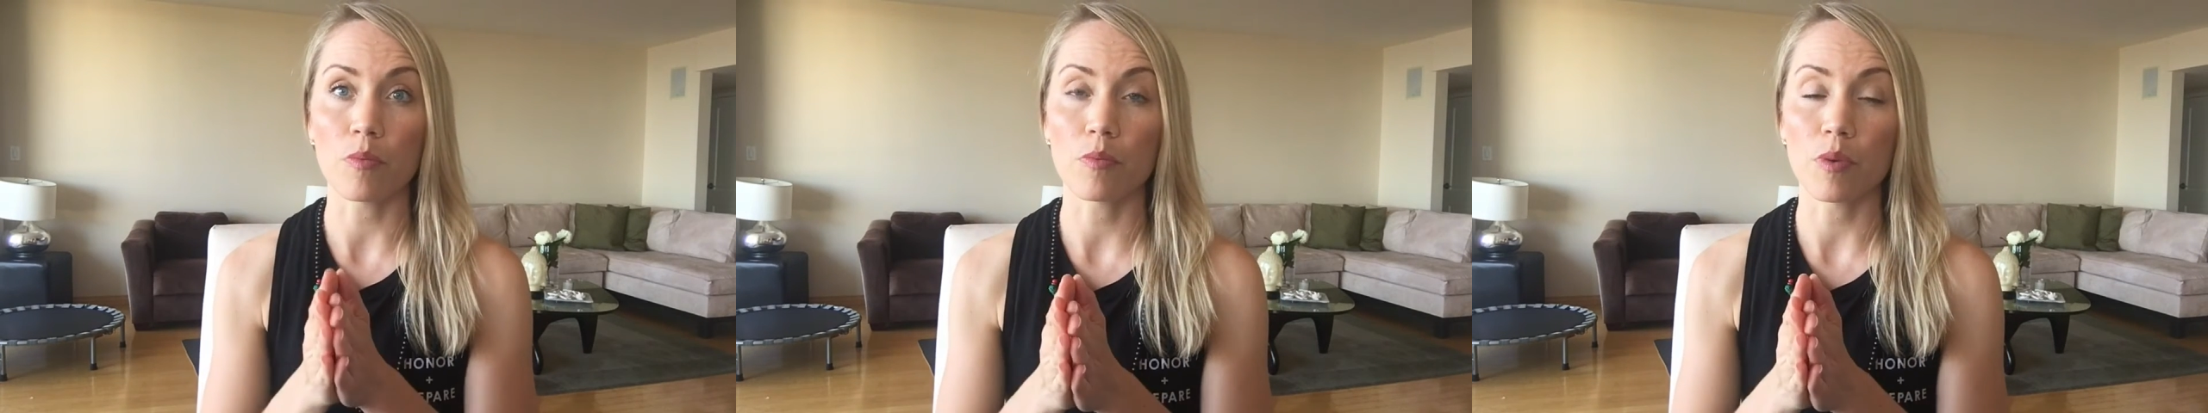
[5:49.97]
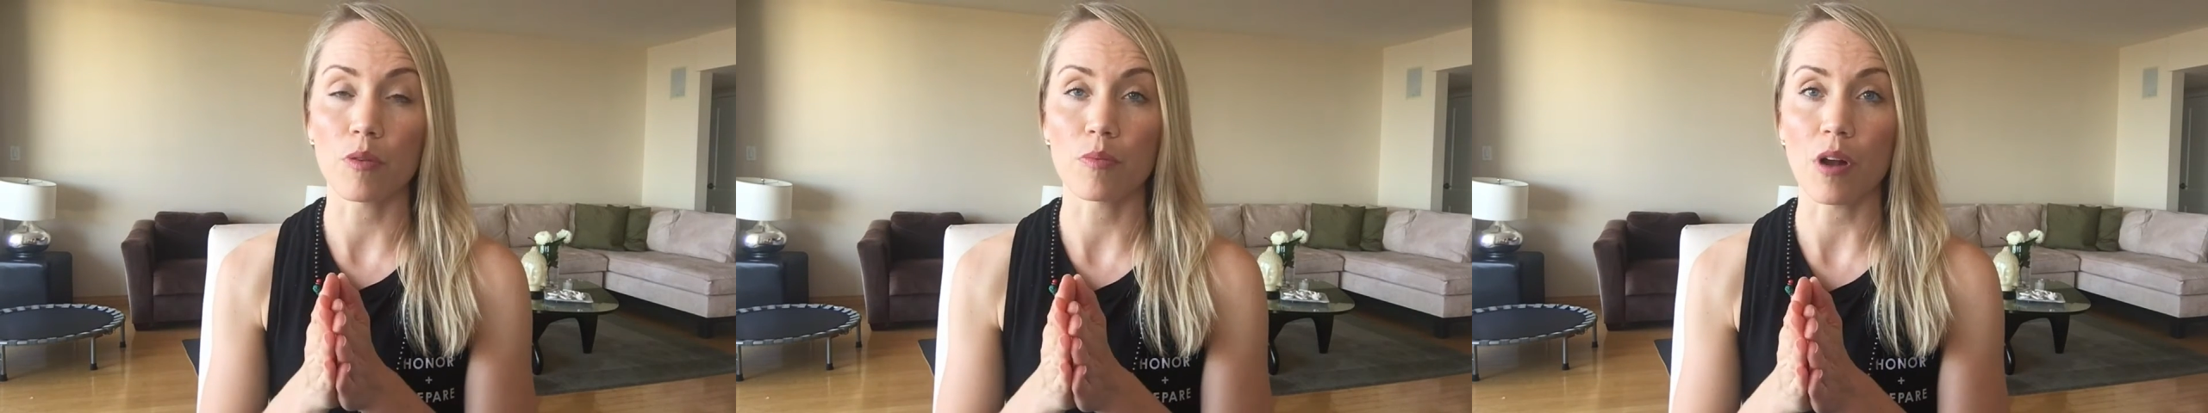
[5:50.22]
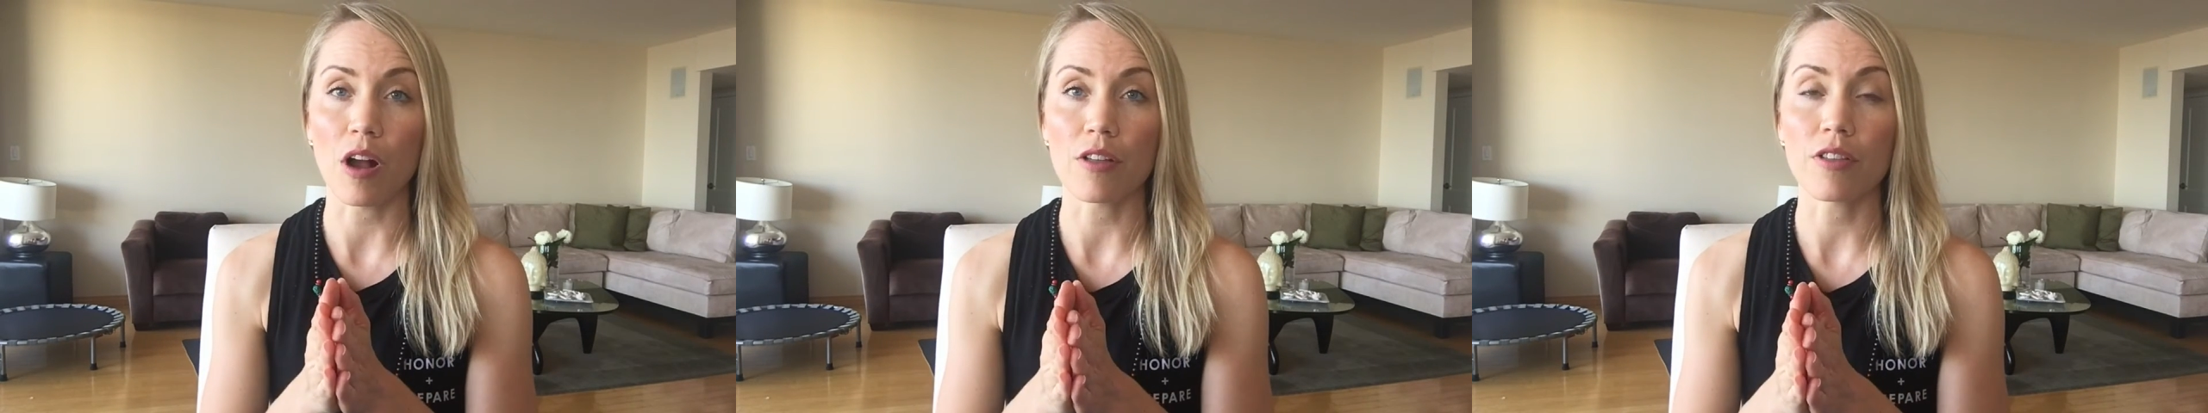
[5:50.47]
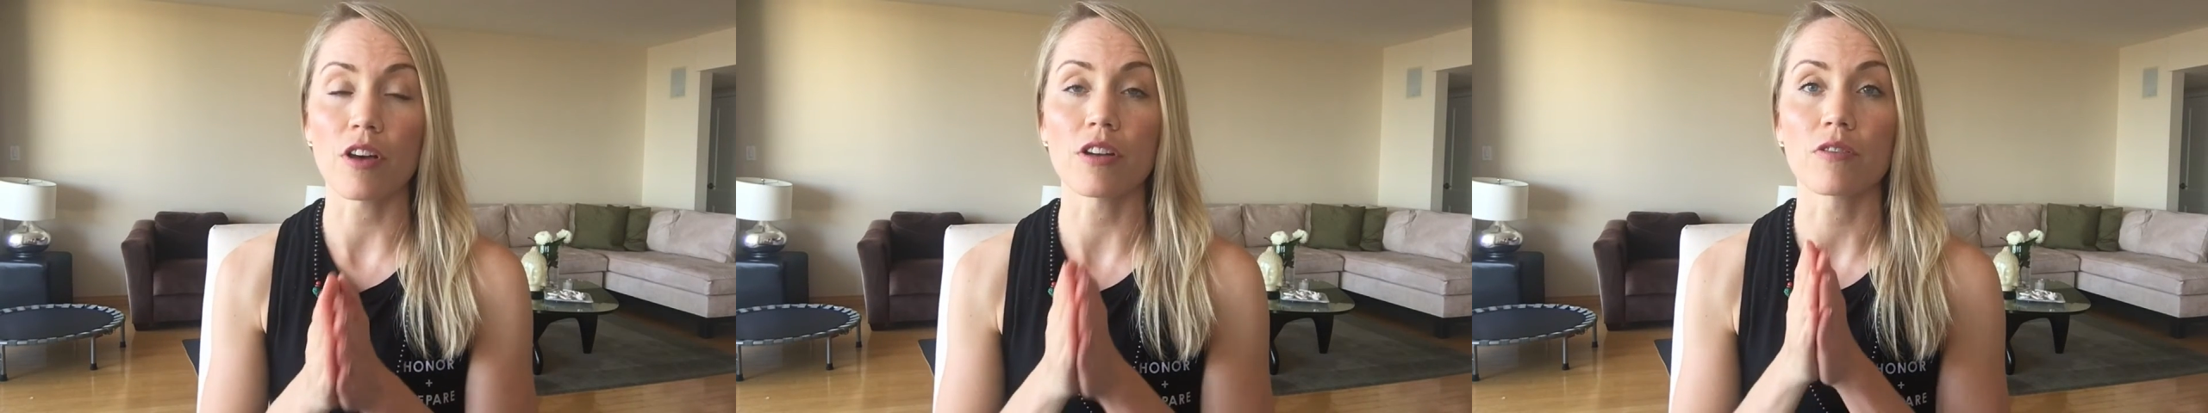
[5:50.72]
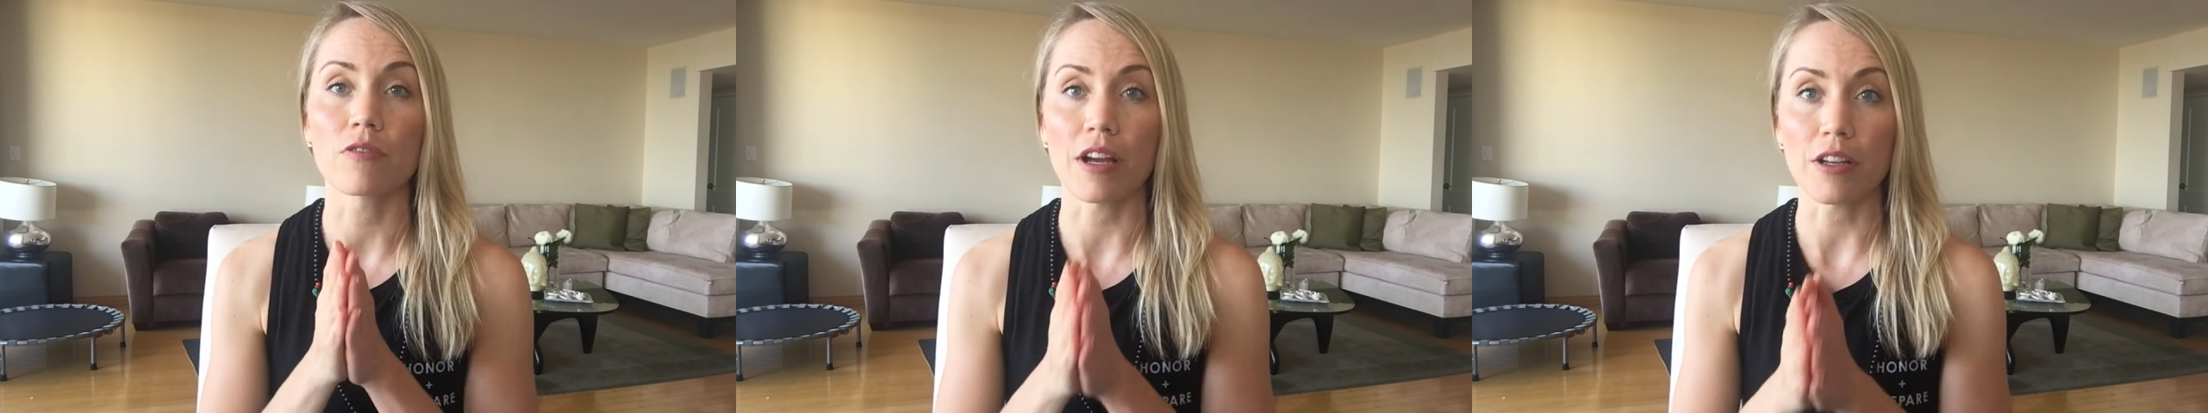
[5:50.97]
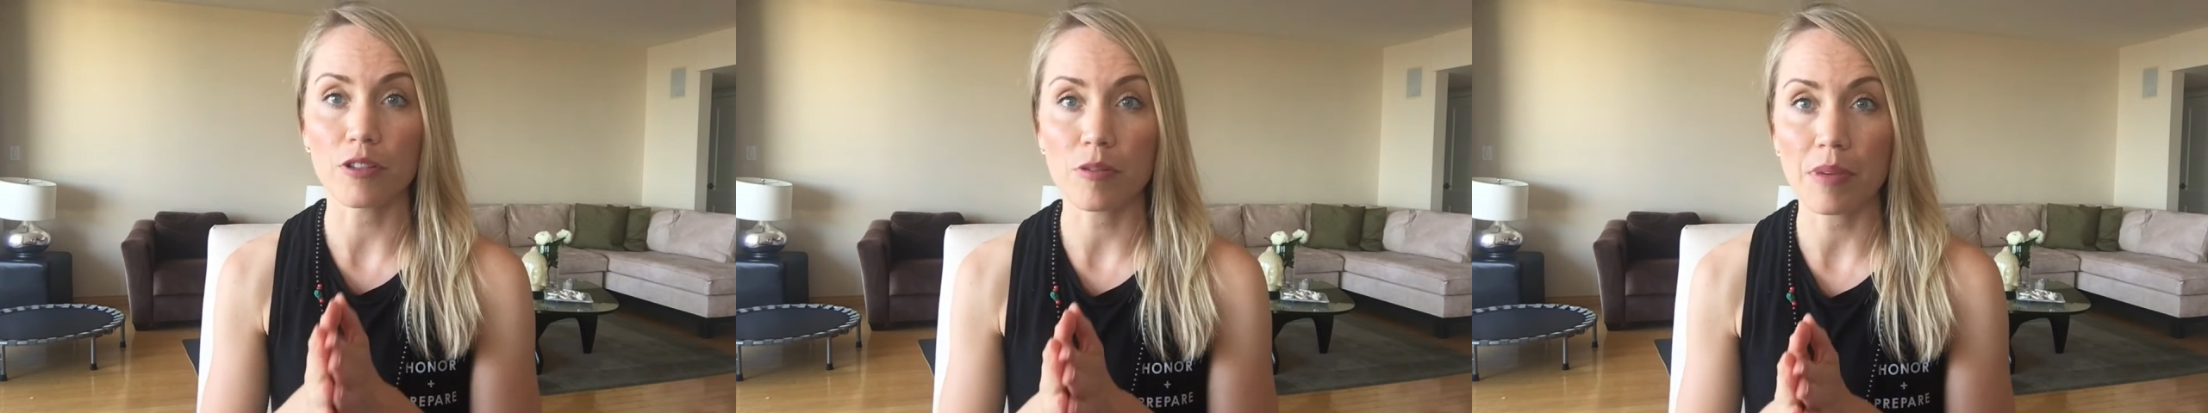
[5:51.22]
bone broth on a
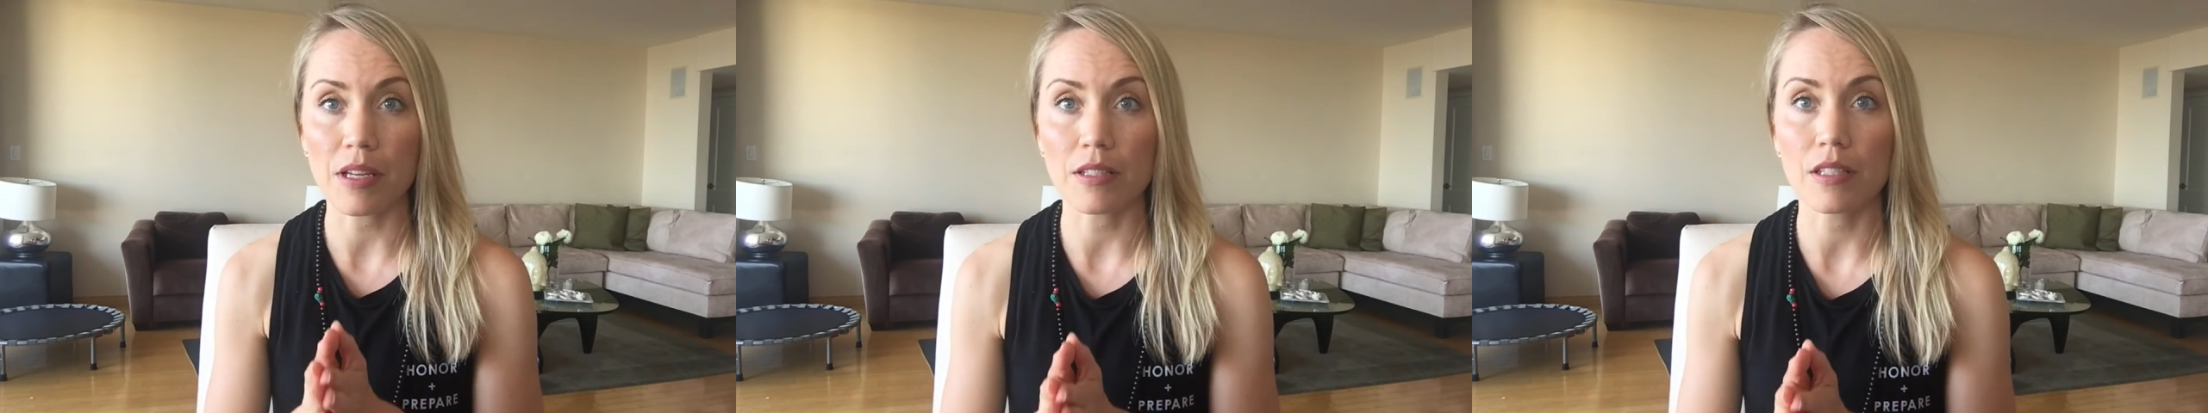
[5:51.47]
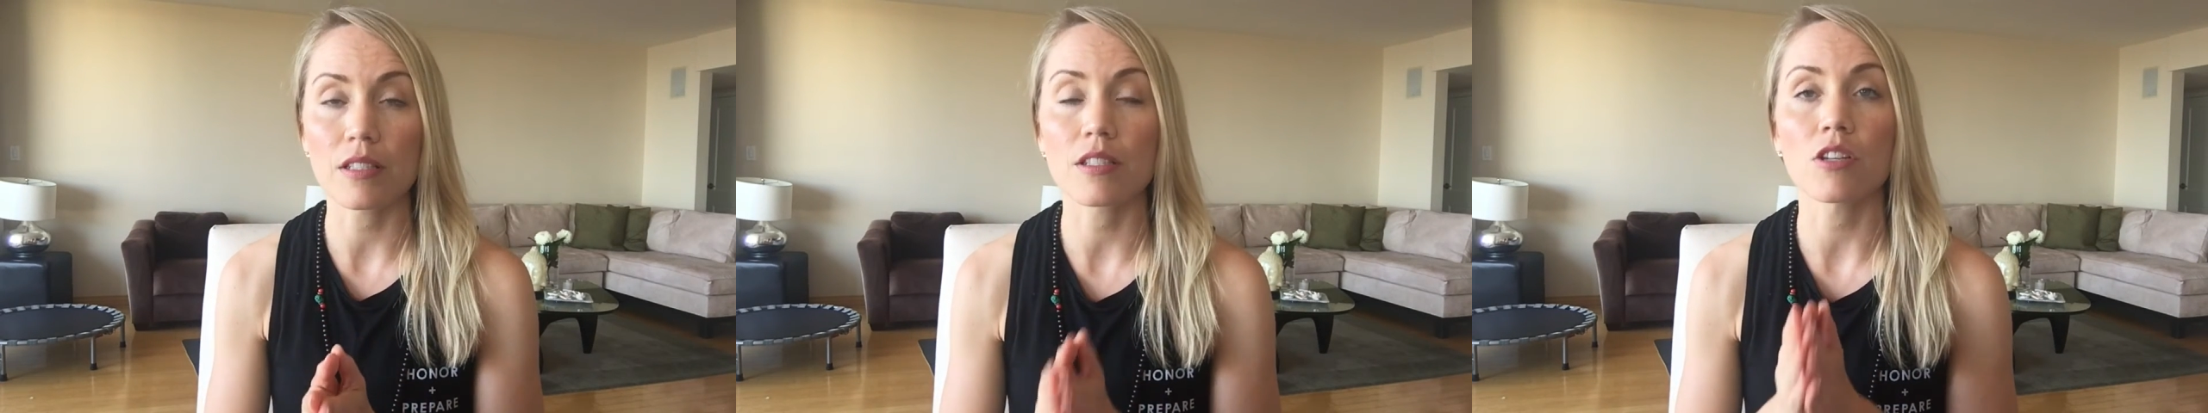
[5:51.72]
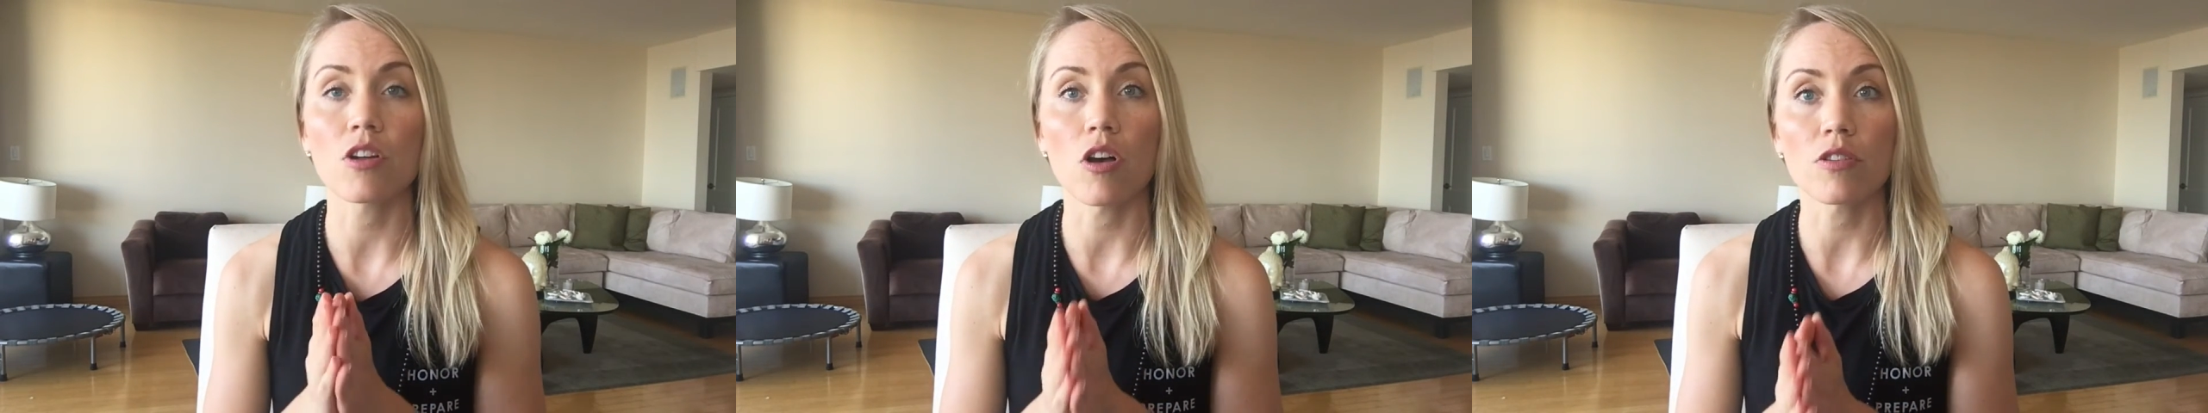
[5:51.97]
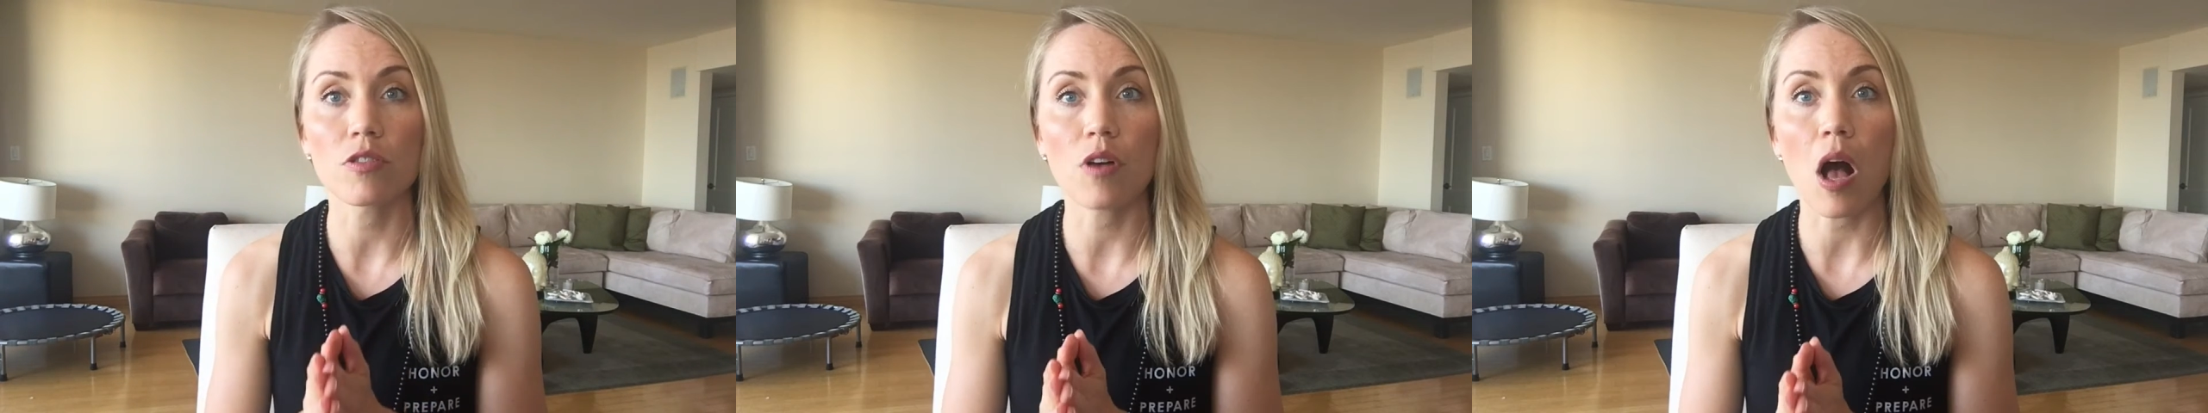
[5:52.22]
regular basis can also